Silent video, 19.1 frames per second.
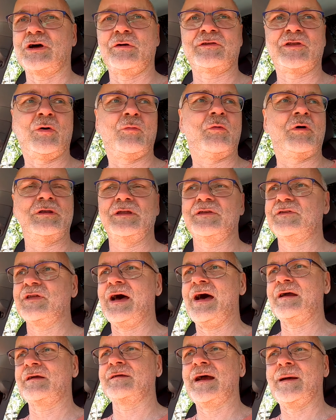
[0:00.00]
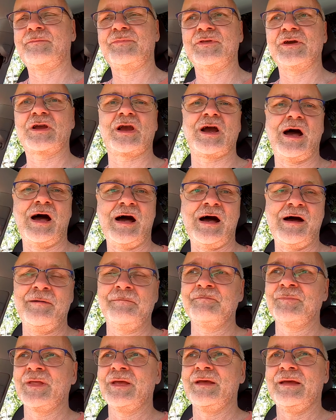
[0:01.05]
So I don't want to darken up the car
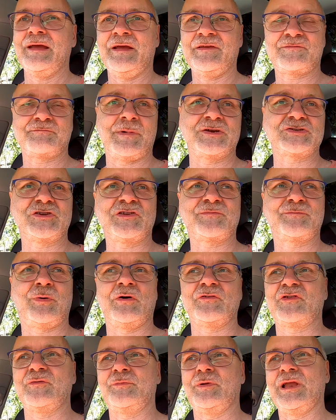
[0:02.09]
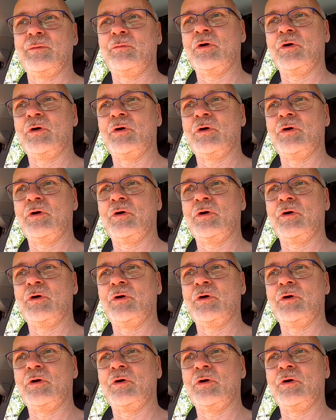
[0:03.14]
as much as possible.